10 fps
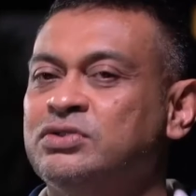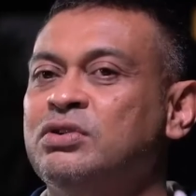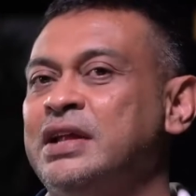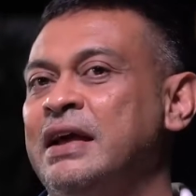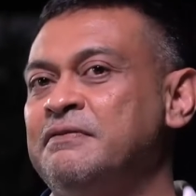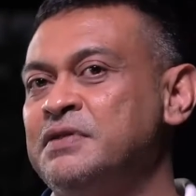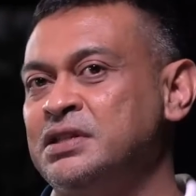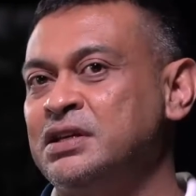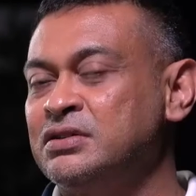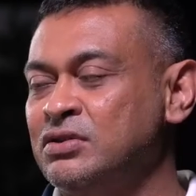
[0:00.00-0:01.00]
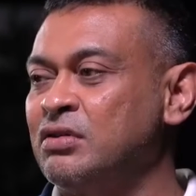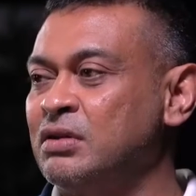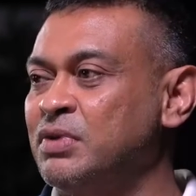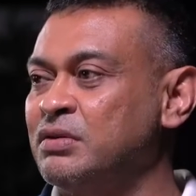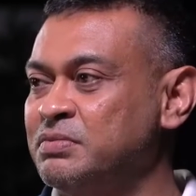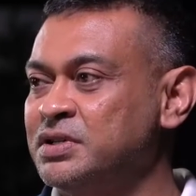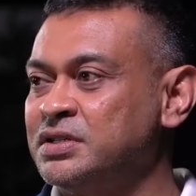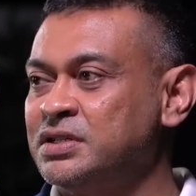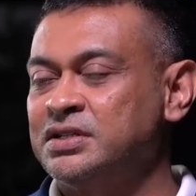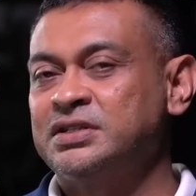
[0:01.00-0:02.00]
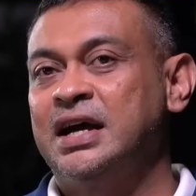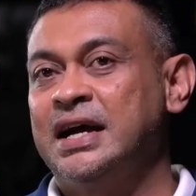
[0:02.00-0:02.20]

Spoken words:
Not everything is all about business. I